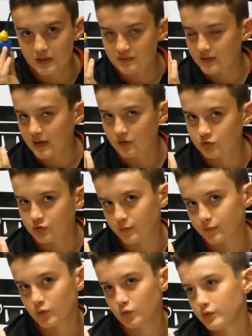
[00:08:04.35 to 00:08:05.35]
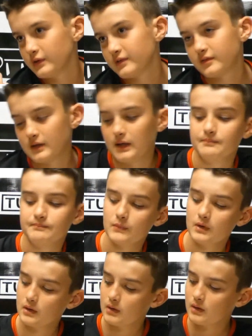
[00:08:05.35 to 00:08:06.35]
It's like a soft glue. It's
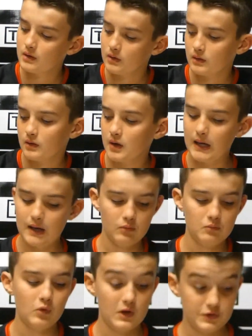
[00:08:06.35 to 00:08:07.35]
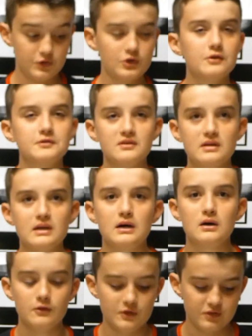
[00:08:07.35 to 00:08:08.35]
one of the softest
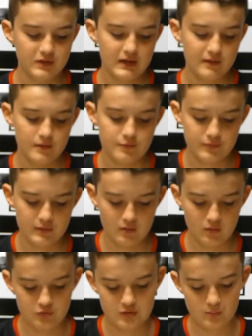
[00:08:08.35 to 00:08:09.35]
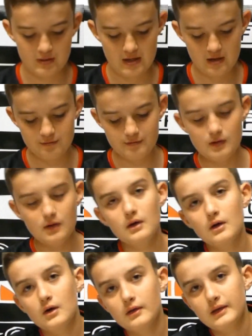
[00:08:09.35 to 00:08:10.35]
here, obviously out of the 3 glues that we have.
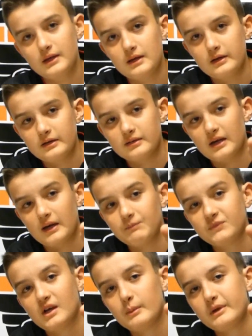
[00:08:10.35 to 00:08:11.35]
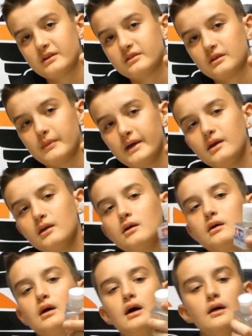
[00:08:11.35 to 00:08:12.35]
Here is Tamiya cement.
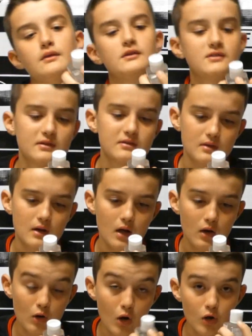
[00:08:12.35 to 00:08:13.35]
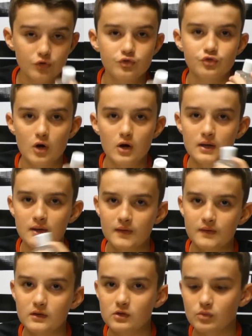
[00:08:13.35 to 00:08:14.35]
This is a lot stronger
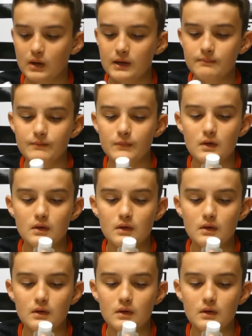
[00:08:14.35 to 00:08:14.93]
than this one.